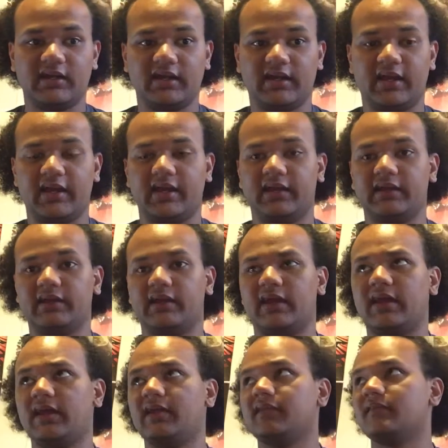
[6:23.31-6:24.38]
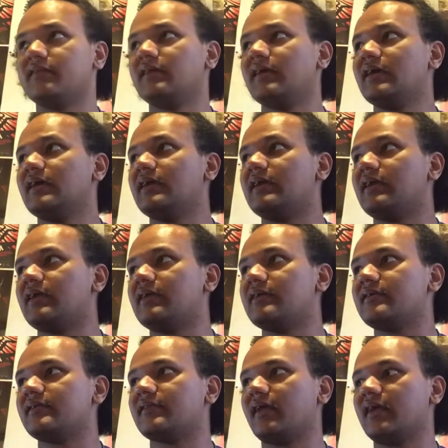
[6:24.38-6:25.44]
and
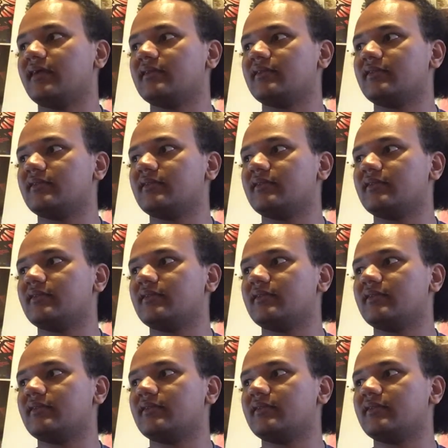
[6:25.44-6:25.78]
he's like,